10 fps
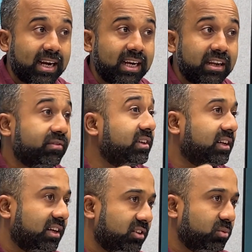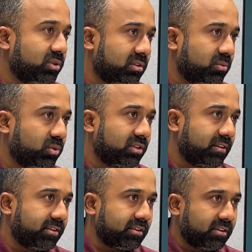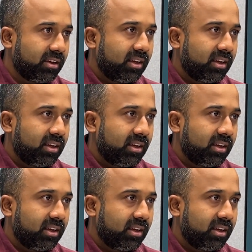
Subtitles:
and if the attention was given.